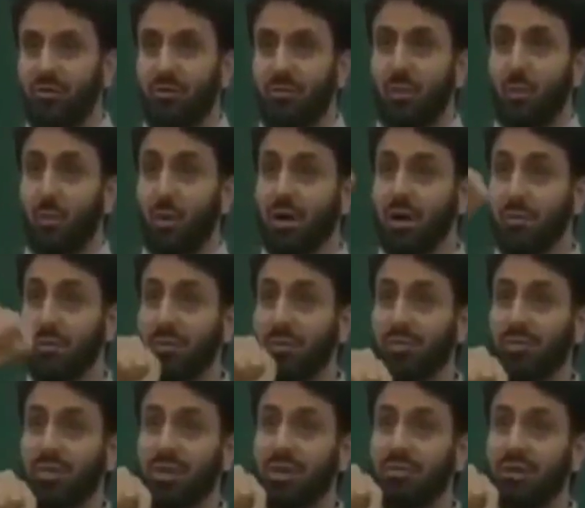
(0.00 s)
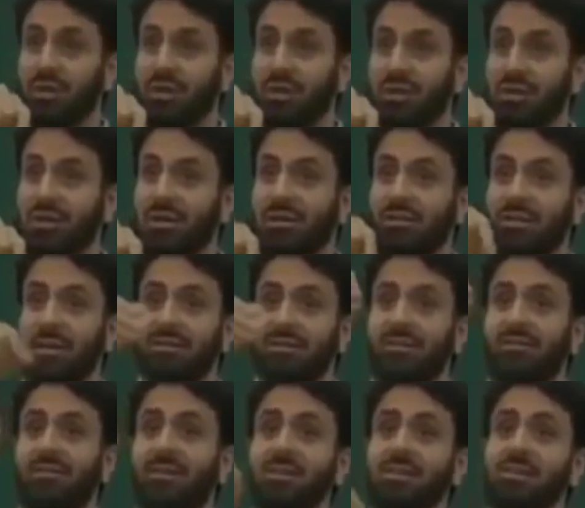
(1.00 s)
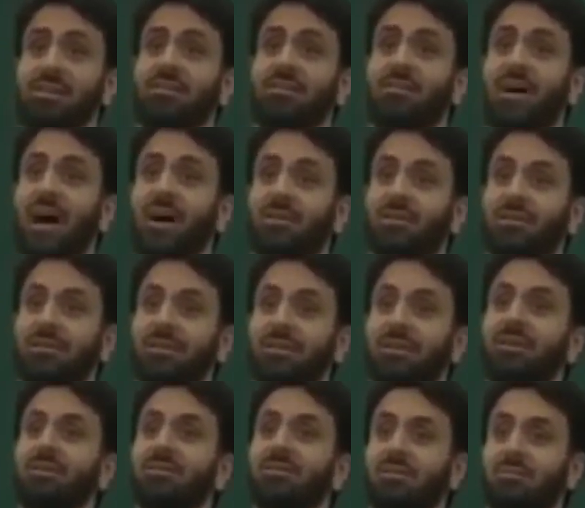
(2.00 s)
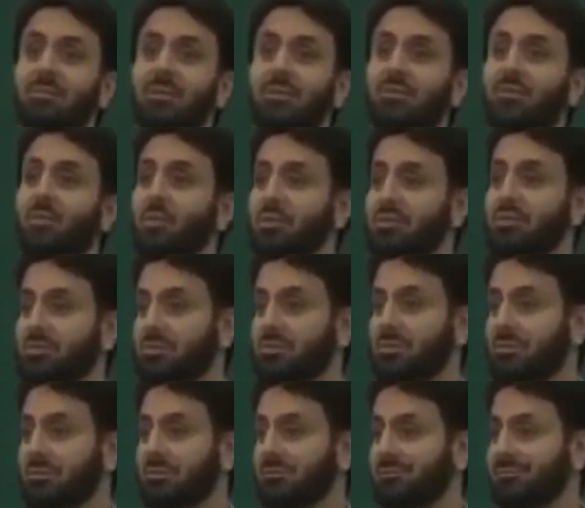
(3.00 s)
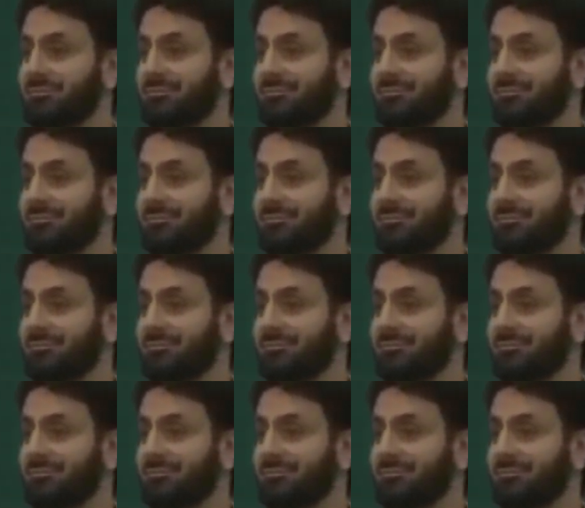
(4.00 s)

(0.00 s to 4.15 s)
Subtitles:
from a workable theory that's eventually found to be false.